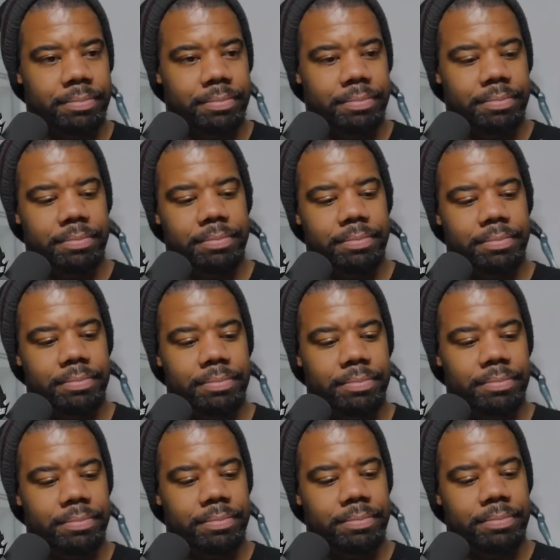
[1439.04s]

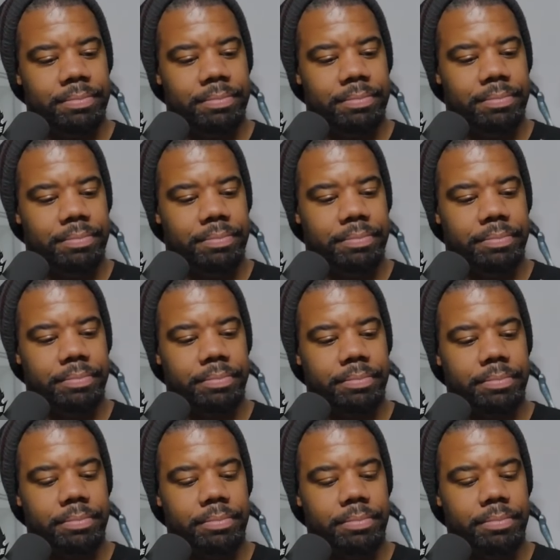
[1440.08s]

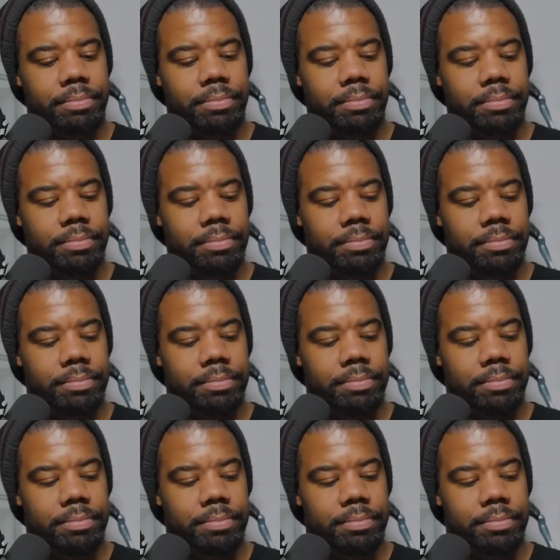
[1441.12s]

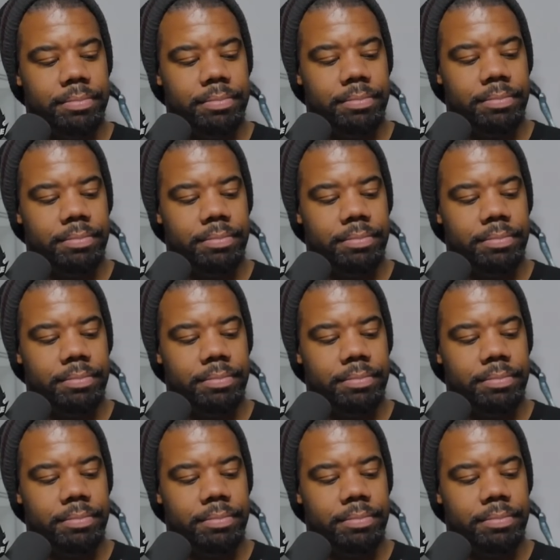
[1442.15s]
(not speaking)